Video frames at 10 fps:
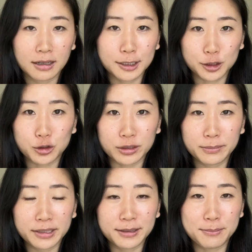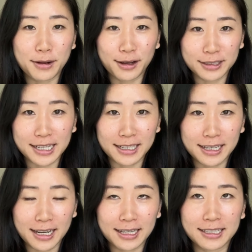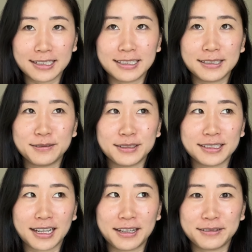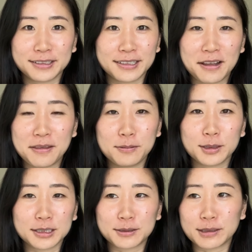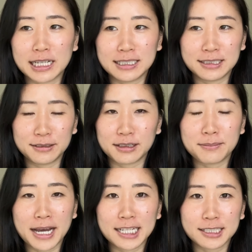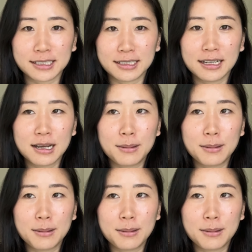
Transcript: our trip in Bali, and it was kind of just like the worst runs you could imagine,